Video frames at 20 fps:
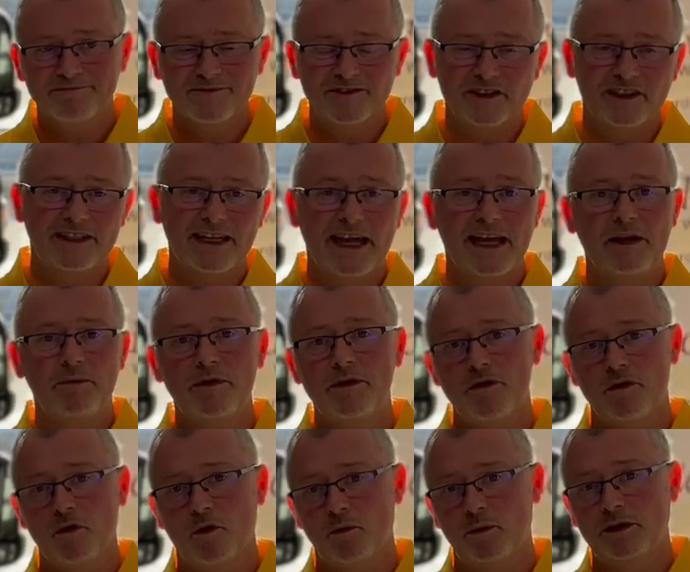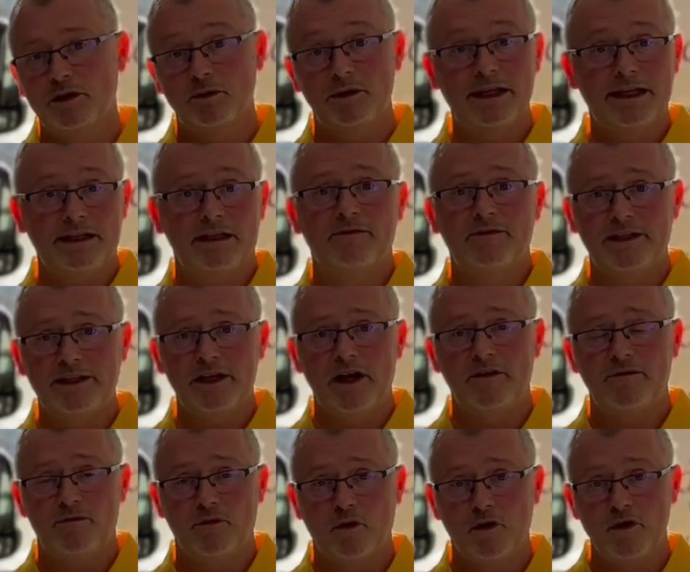Today we thought we'd do a little
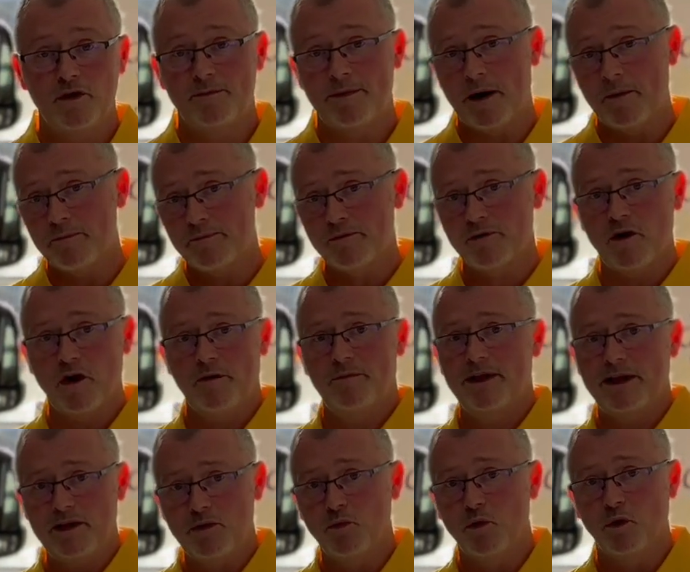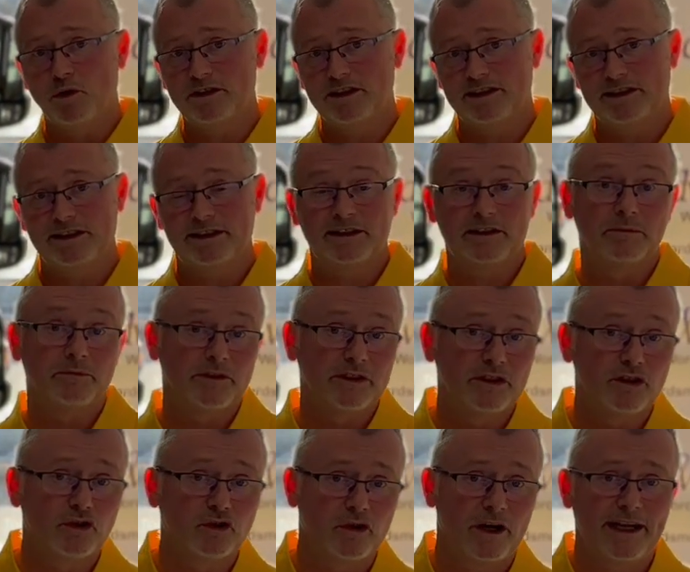video for you about priming your water systems
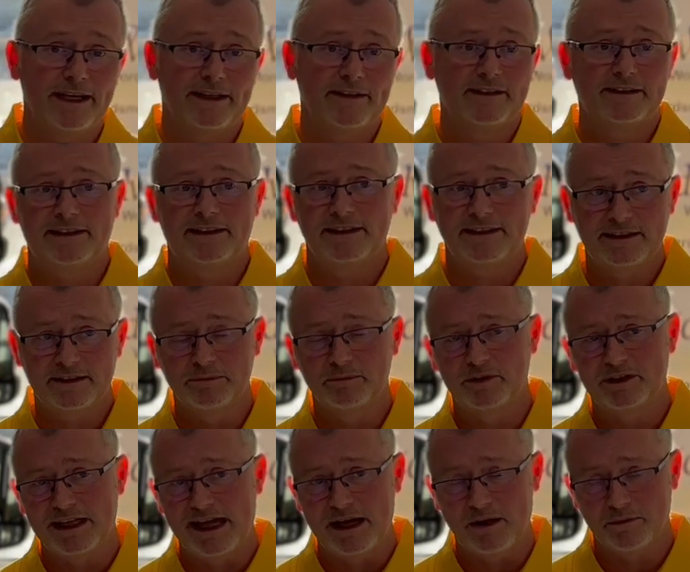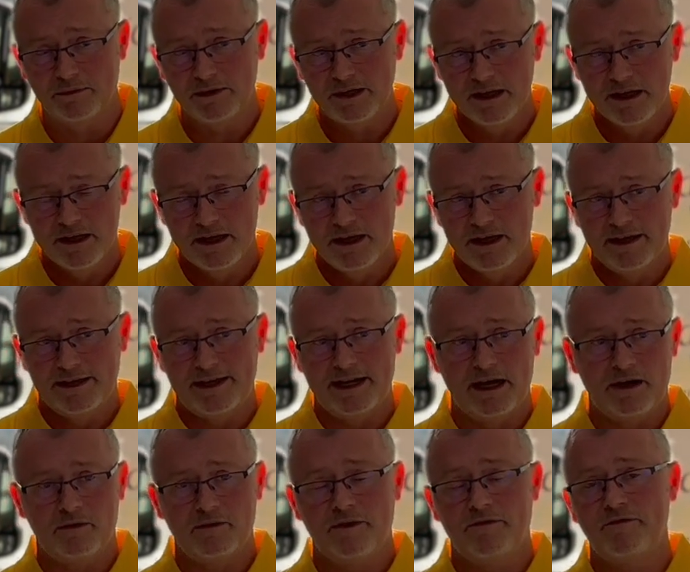and draining the systems down.
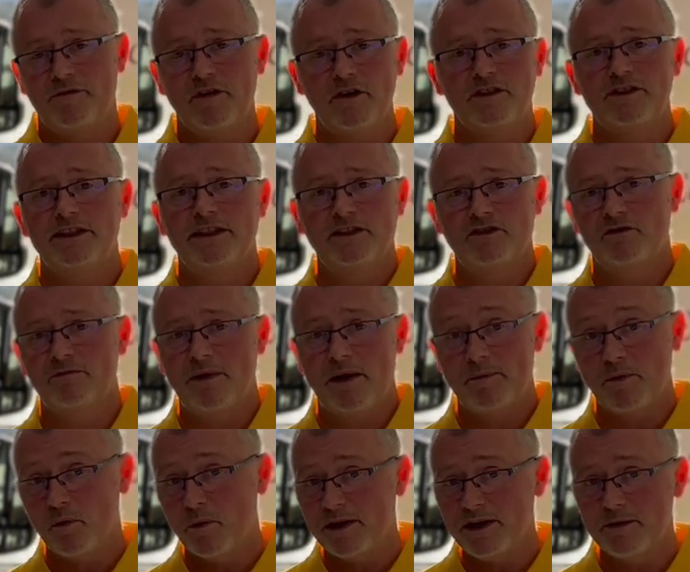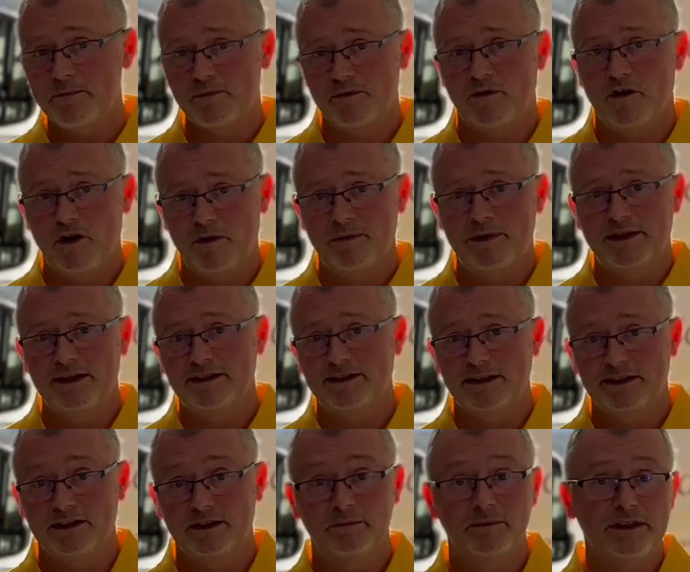Now, the first thing to remember when you're priming your
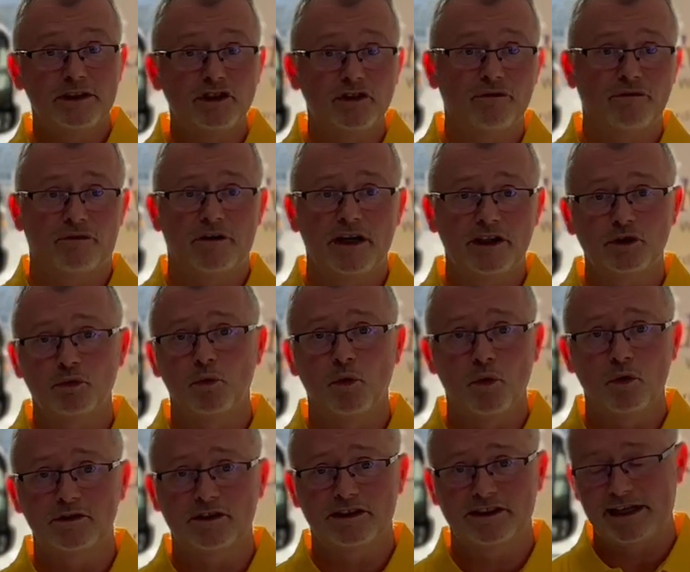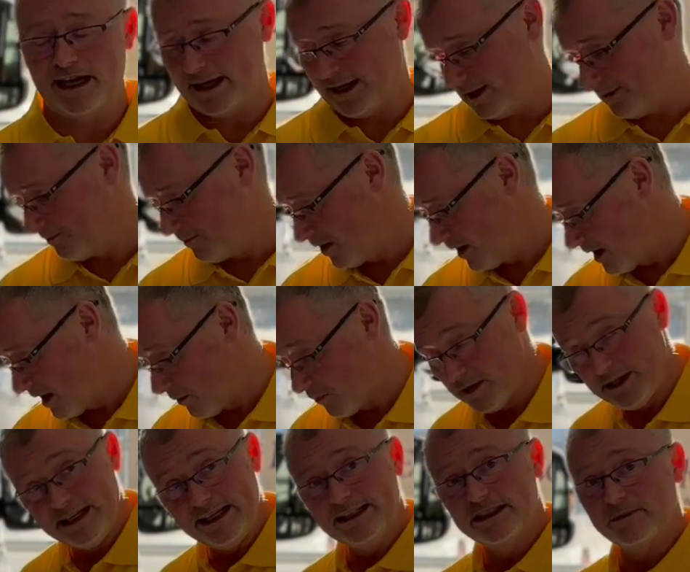system is your fresh water tank.
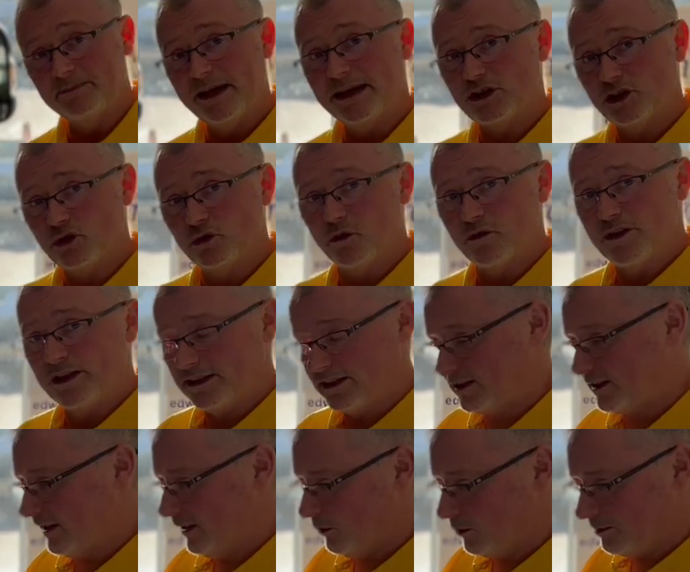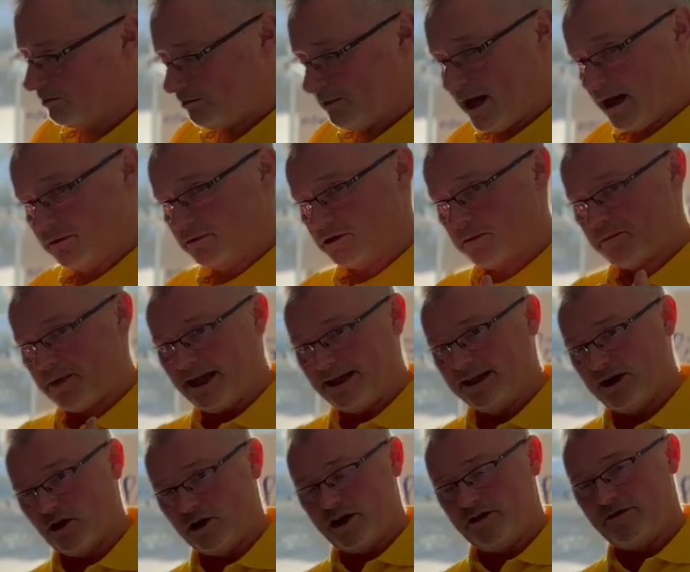We need to make sure that it's sealed. Now,
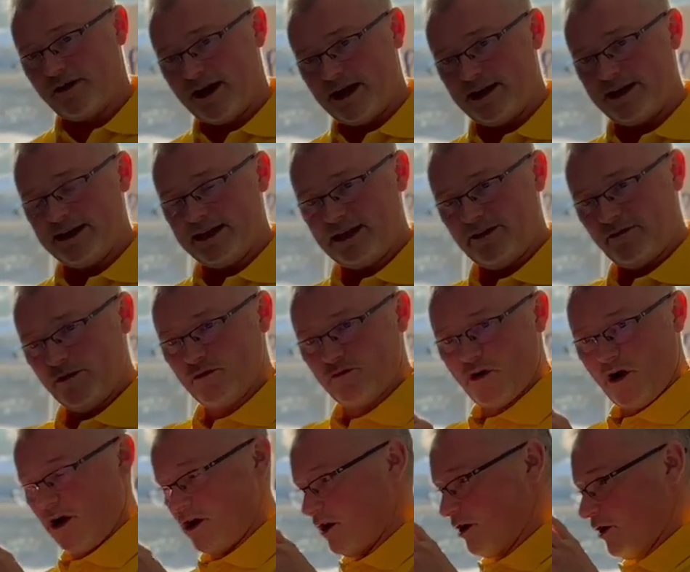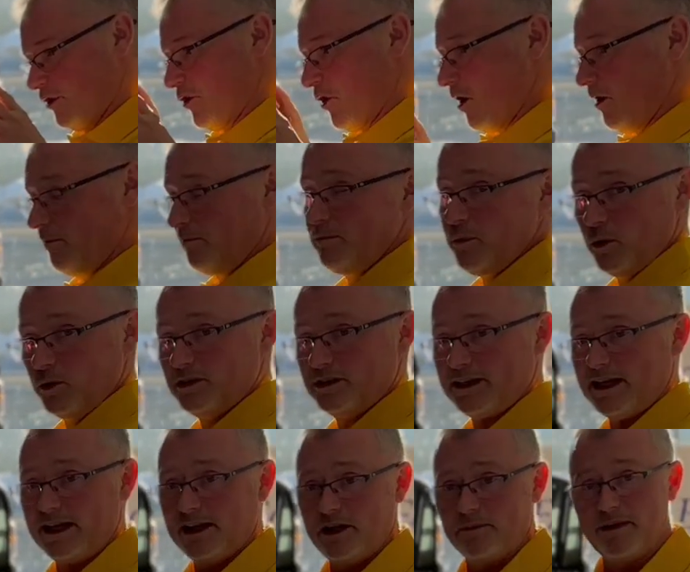depending on your van, if you've got an onboard
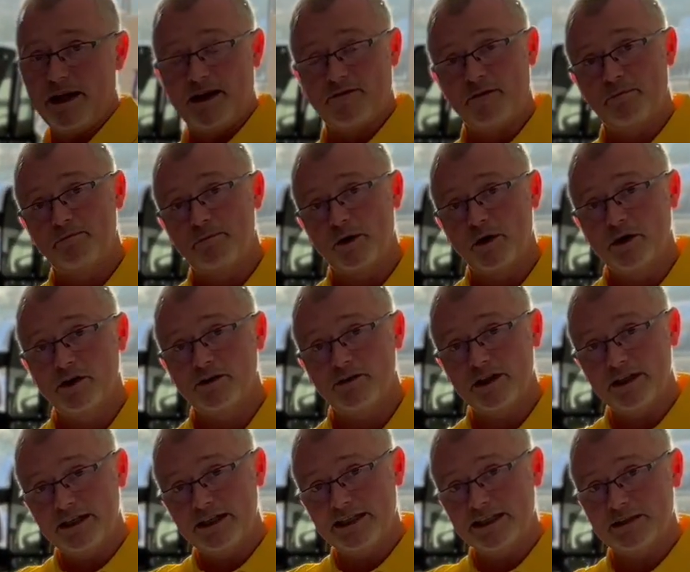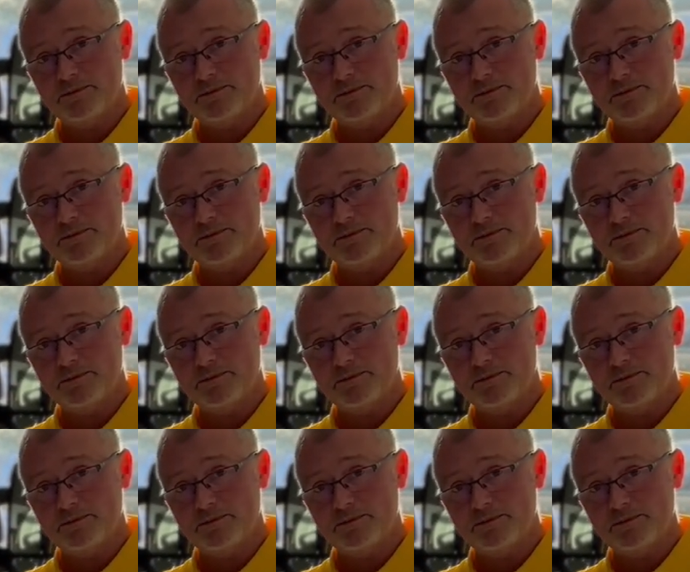tank, you may have a bung that you need